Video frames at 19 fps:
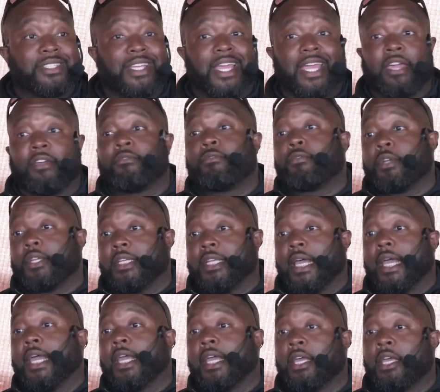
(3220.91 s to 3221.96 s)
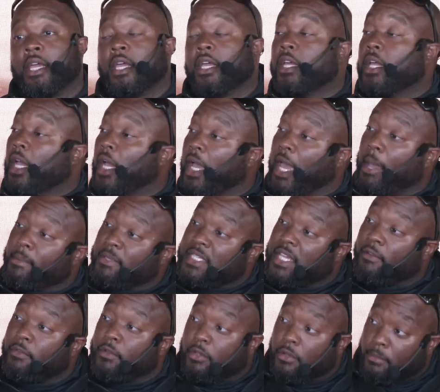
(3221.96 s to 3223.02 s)
every day. Habitat
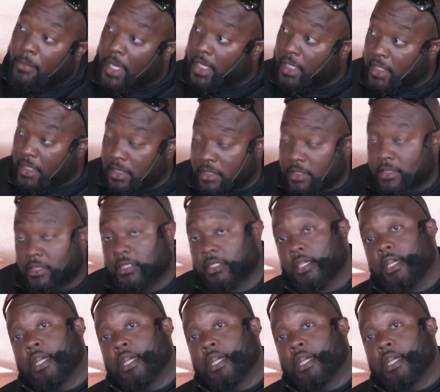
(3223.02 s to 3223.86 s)
for Humanities,